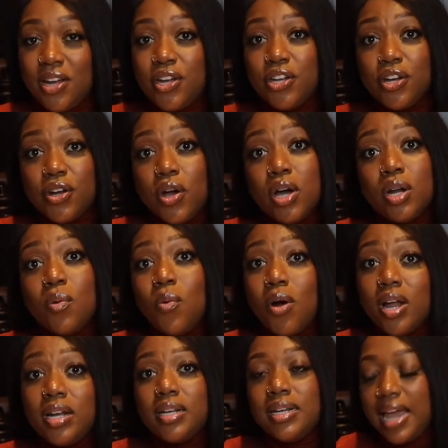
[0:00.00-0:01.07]
You're going to
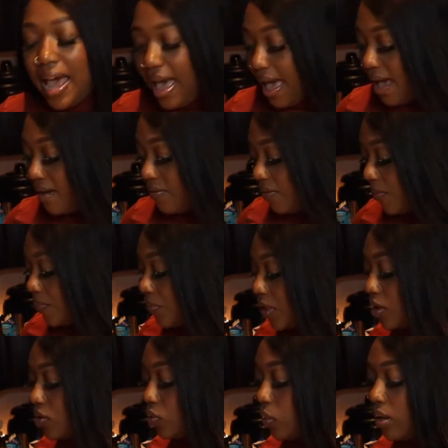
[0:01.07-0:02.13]
want to have
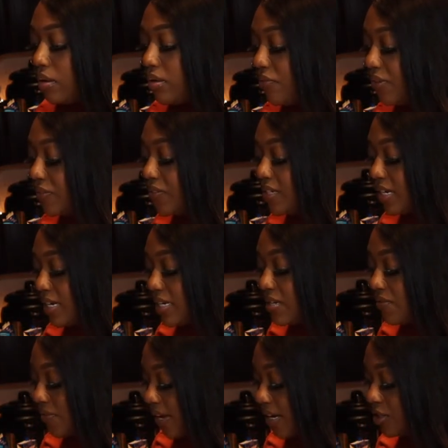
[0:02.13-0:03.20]
12 to 15
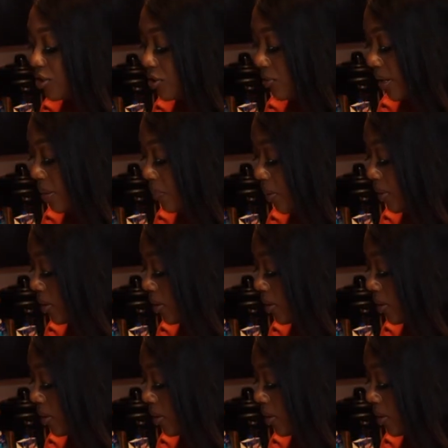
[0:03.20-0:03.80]
deveined shrimp,